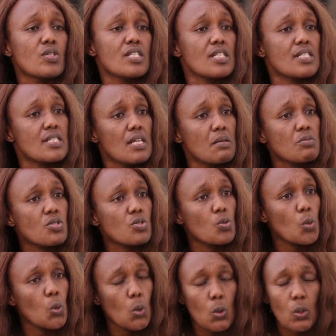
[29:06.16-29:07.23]
in the same
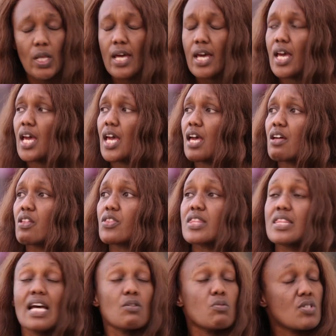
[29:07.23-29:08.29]
school?
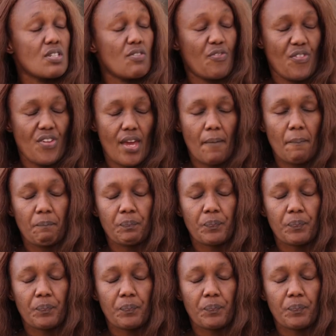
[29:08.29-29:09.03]
That was a fear.